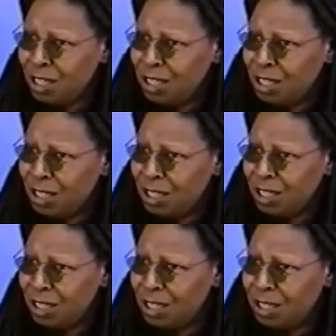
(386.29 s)
Huh?
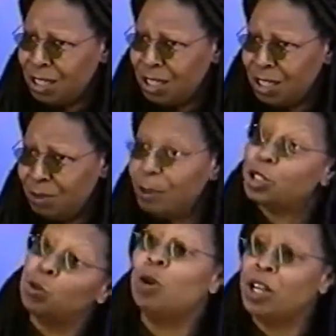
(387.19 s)
What
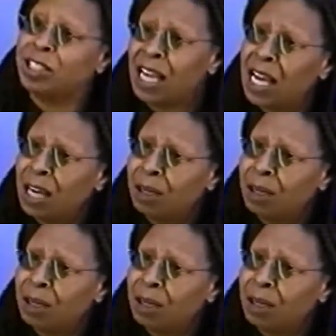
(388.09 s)
you want, Tom?